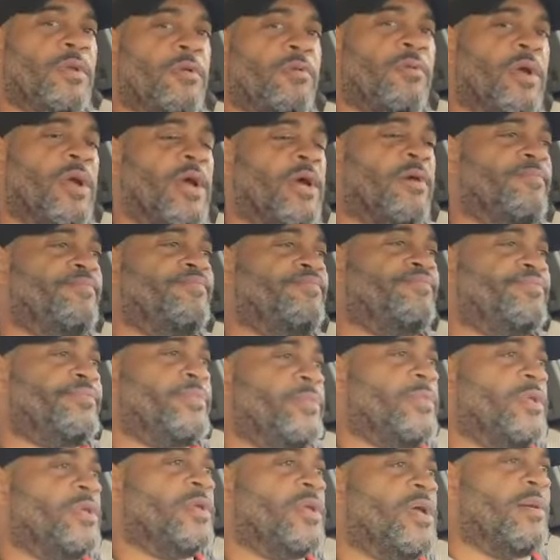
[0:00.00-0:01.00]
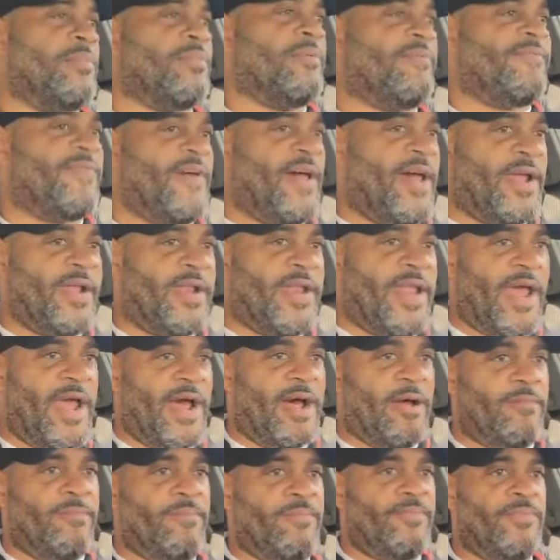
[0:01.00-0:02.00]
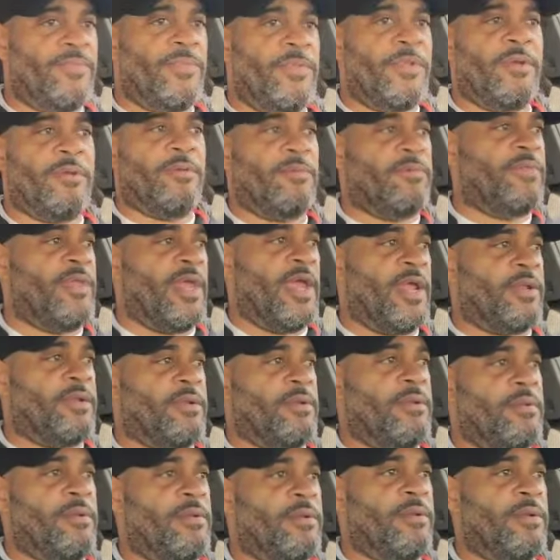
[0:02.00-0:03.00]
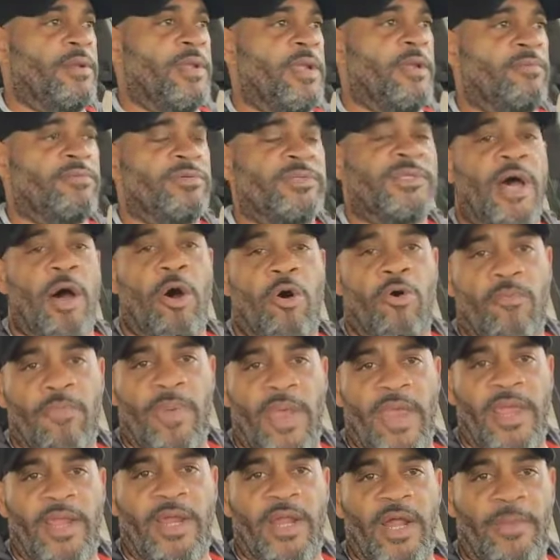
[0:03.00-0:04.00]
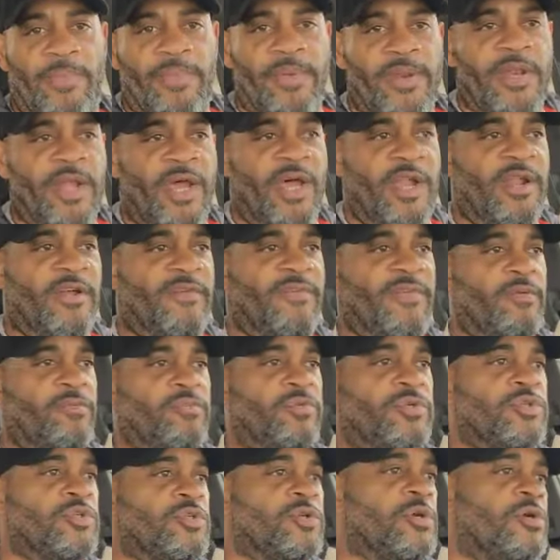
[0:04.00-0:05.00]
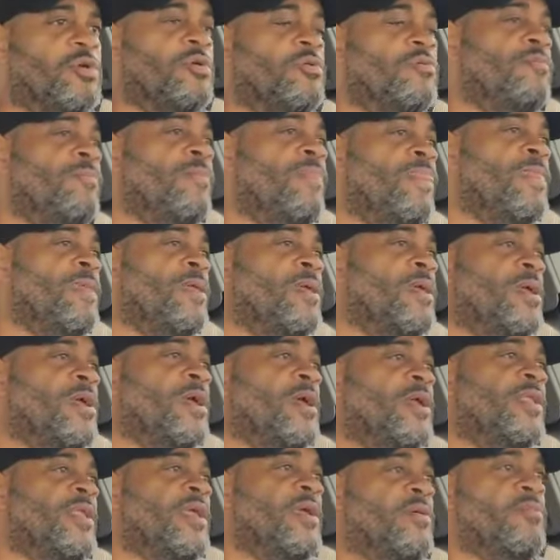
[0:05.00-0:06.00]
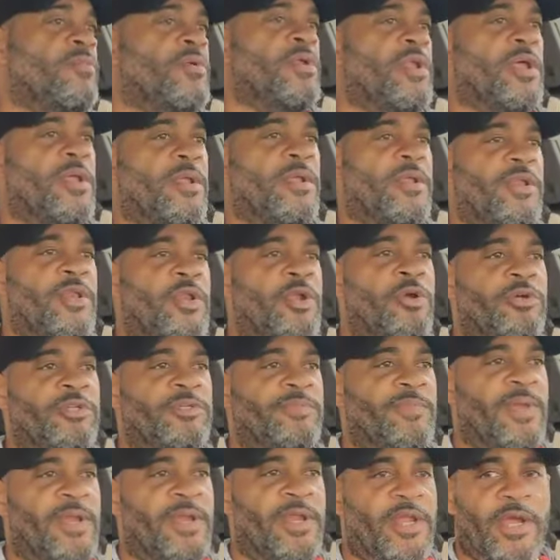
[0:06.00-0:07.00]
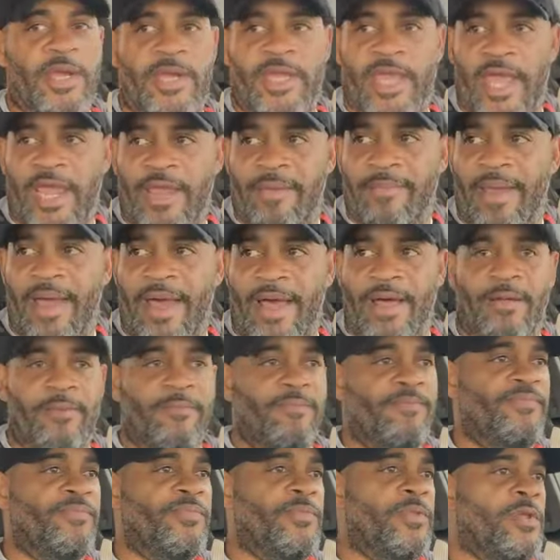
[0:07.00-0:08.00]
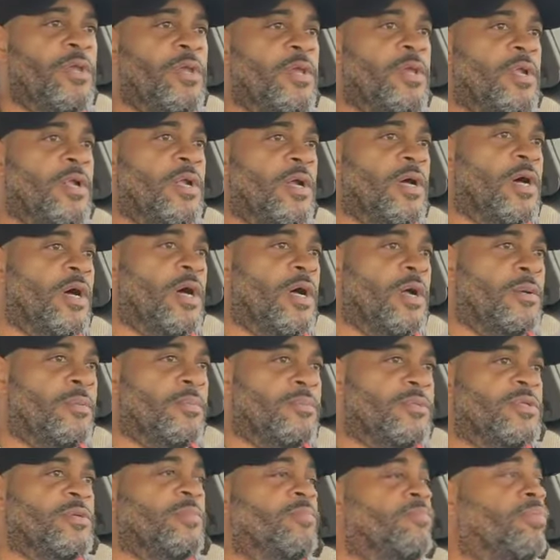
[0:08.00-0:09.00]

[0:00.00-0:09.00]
Well, come to find out that it was all made up and none of it was true. Then when the news media came out uh, to